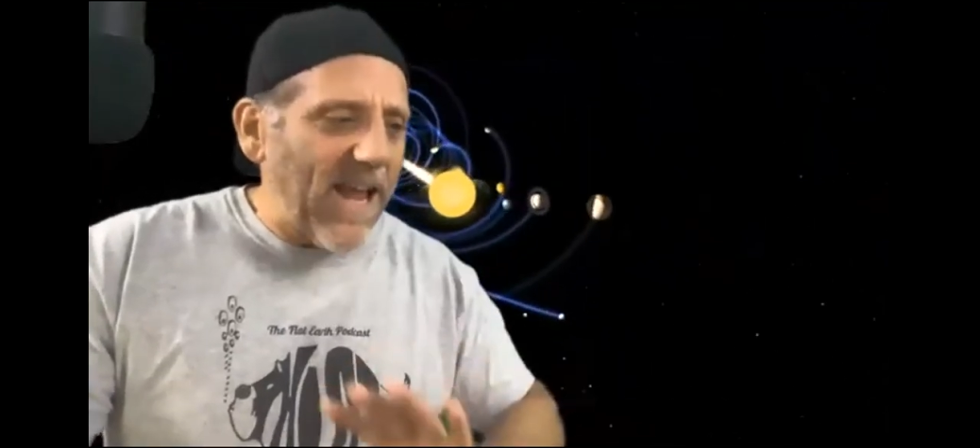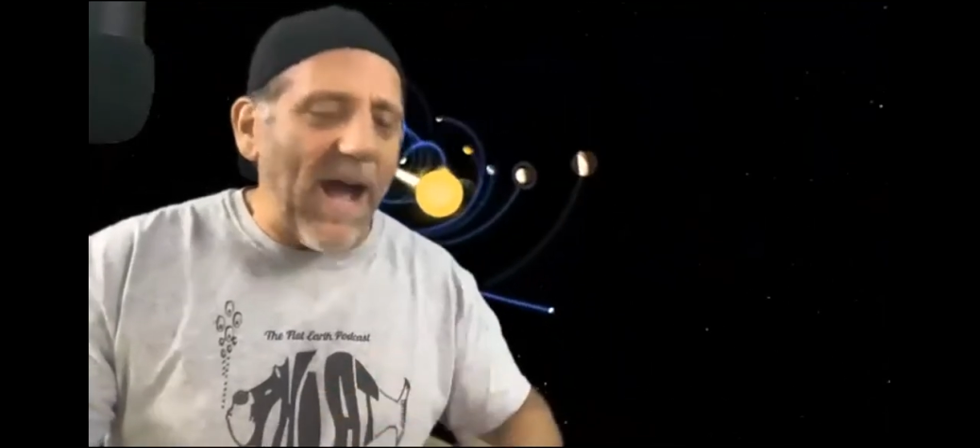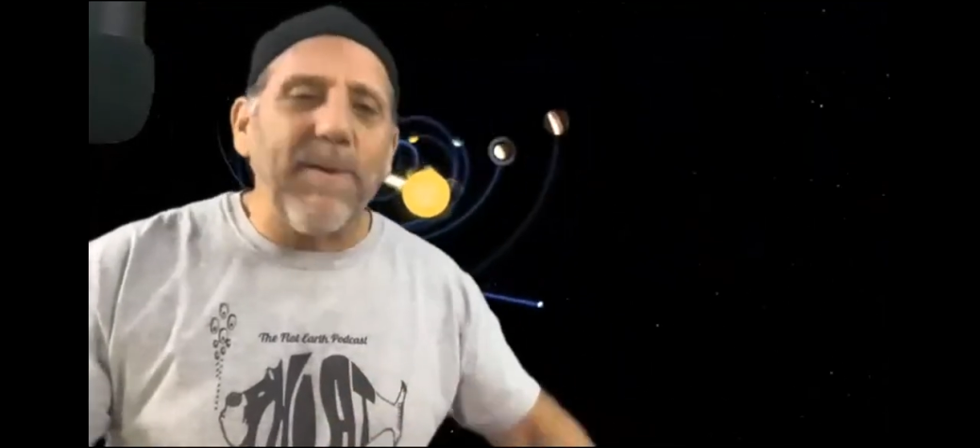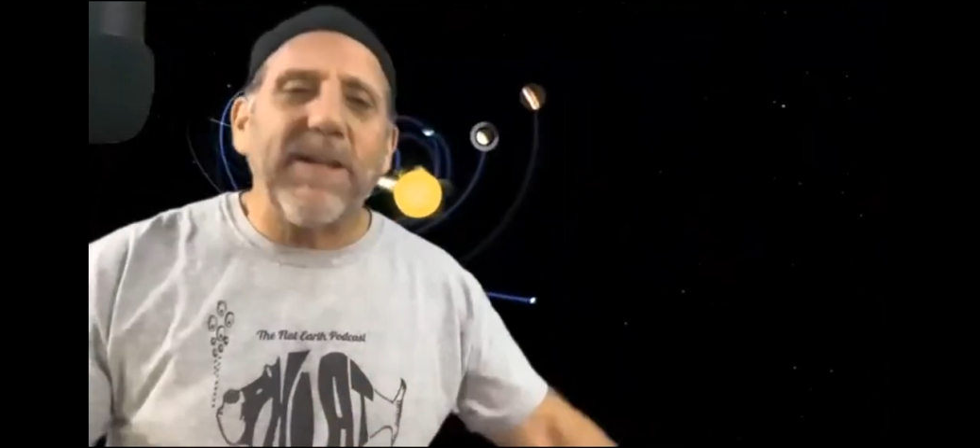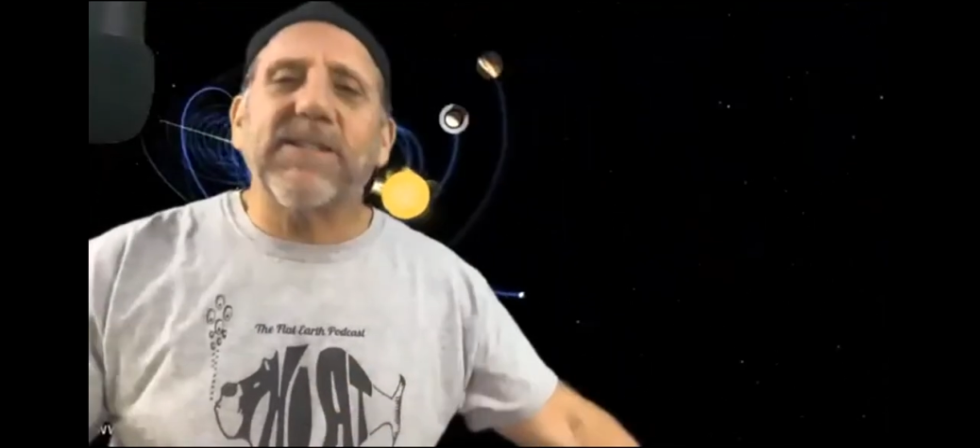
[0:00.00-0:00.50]

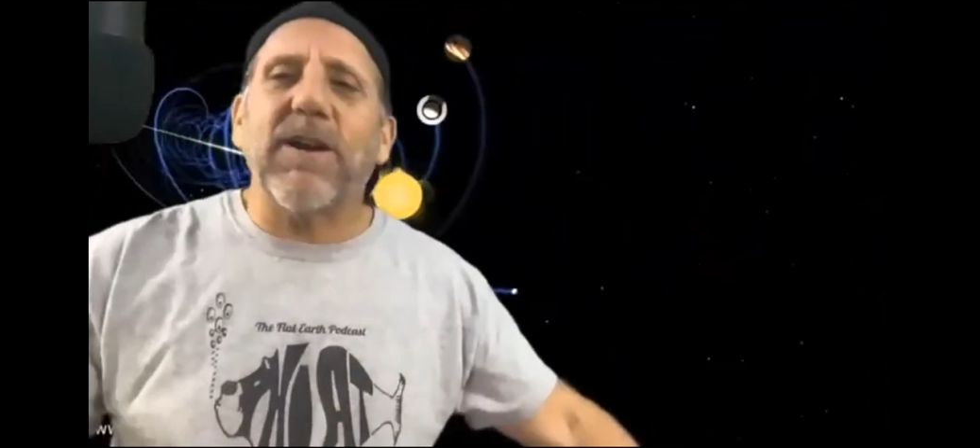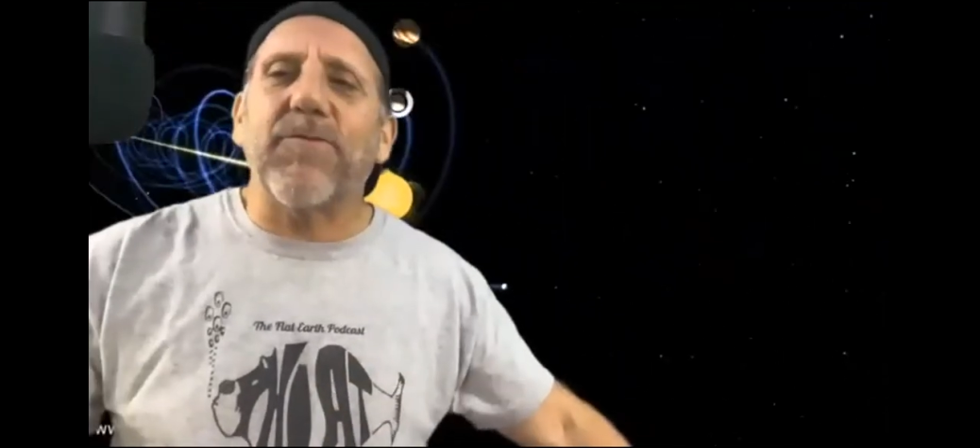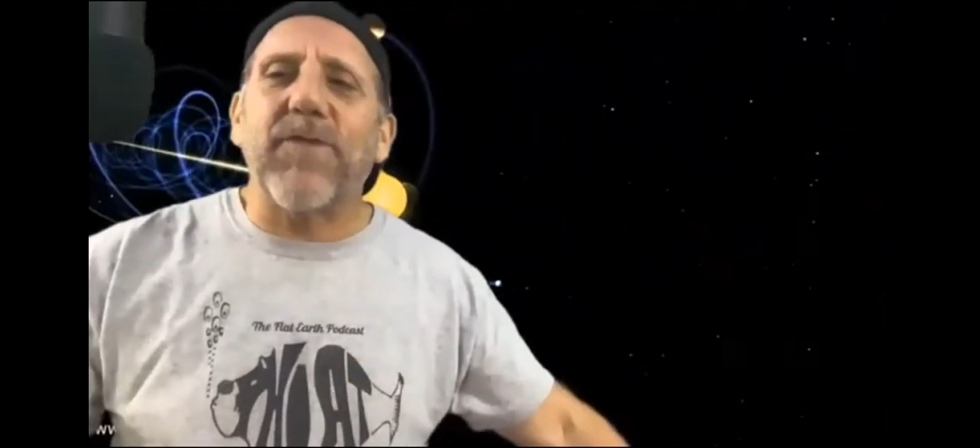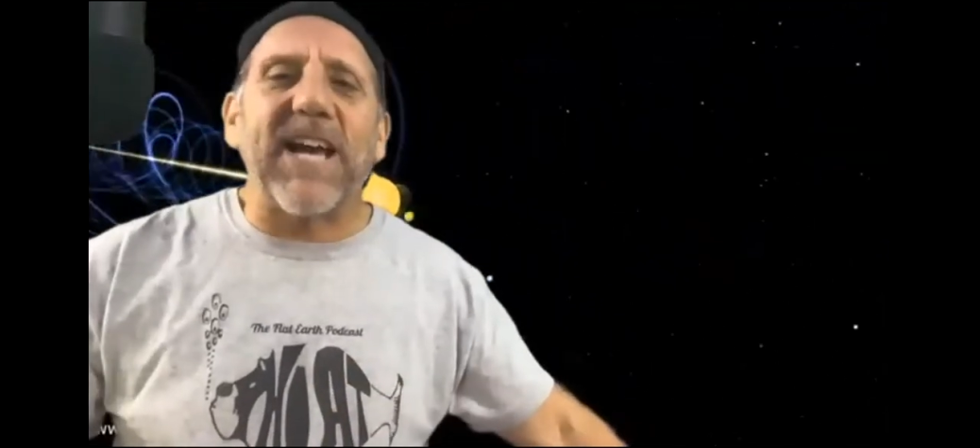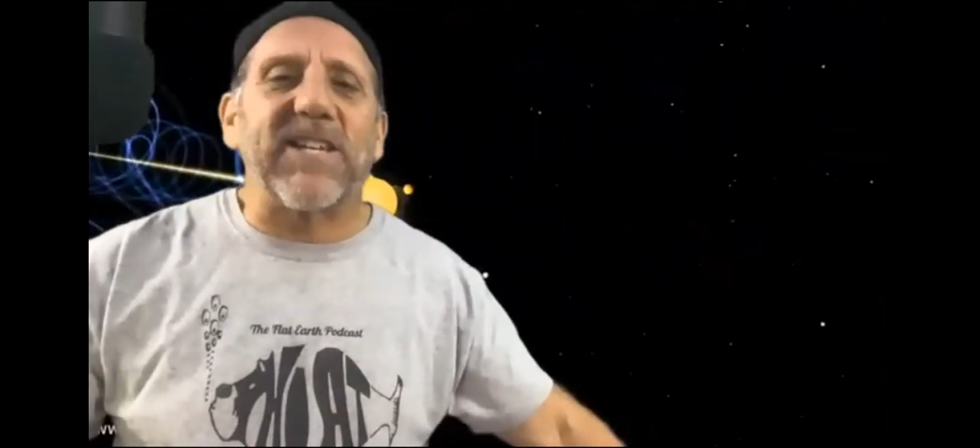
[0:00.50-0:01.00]
I'm going to start
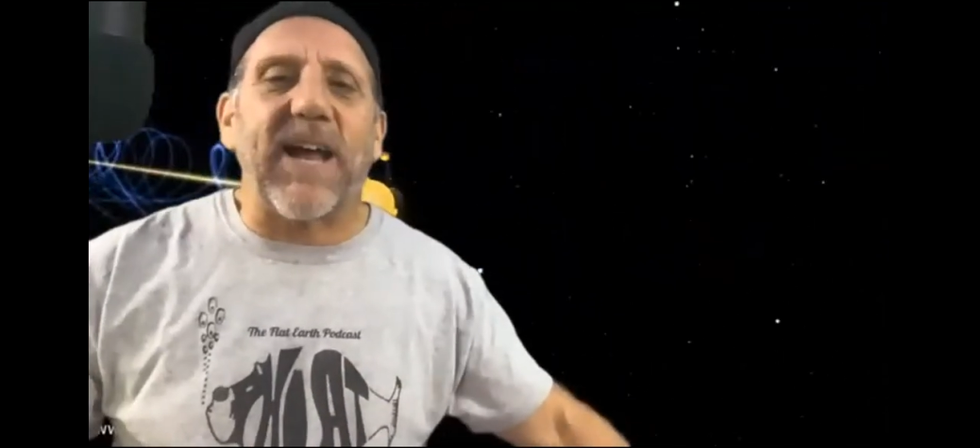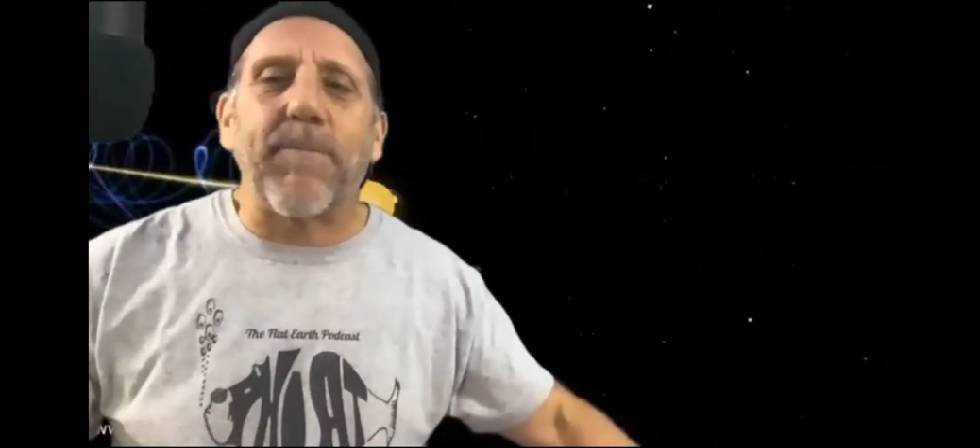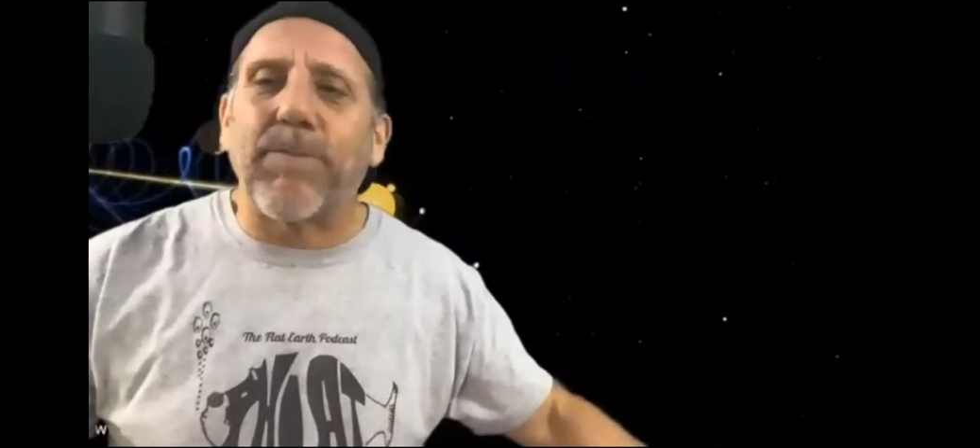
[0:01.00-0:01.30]
fresh and